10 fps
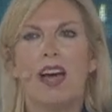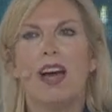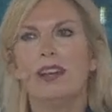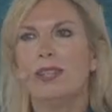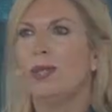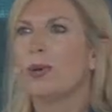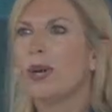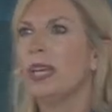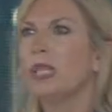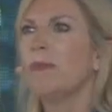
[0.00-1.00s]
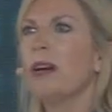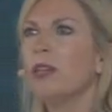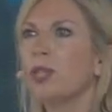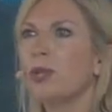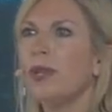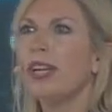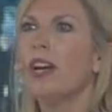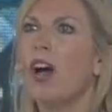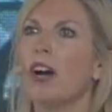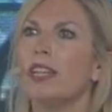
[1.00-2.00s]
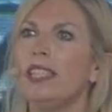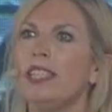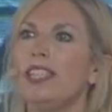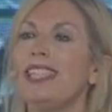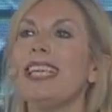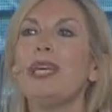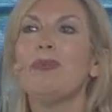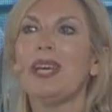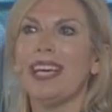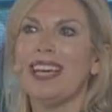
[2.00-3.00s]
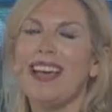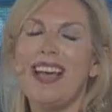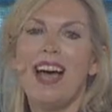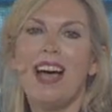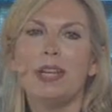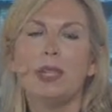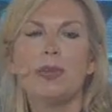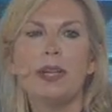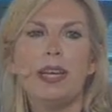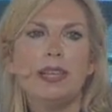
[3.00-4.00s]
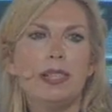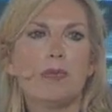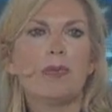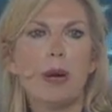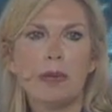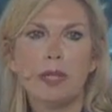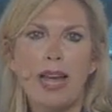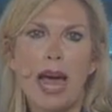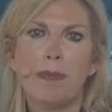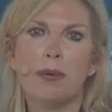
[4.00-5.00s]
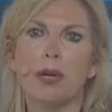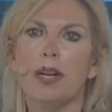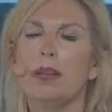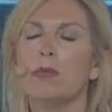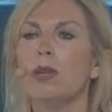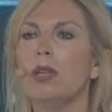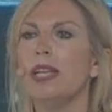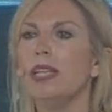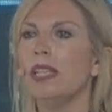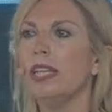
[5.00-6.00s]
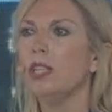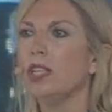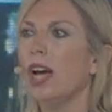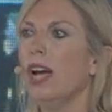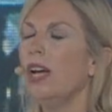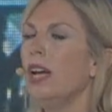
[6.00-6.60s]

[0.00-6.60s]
Our story is about Sri Hartiwi. Sri is a rubber tapper in rural Indonesia.